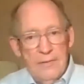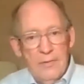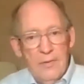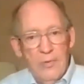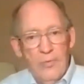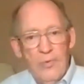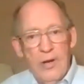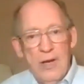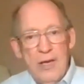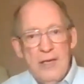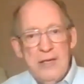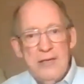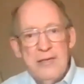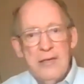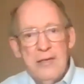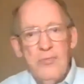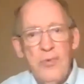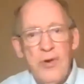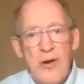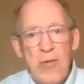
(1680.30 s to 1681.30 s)
to the
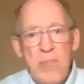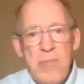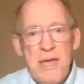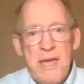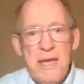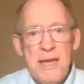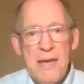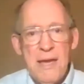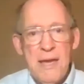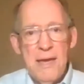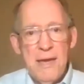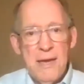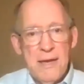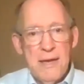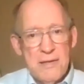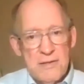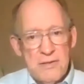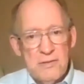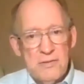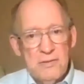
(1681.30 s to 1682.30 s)
ways that we're being
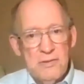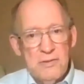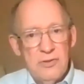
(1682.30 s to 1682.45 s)
asked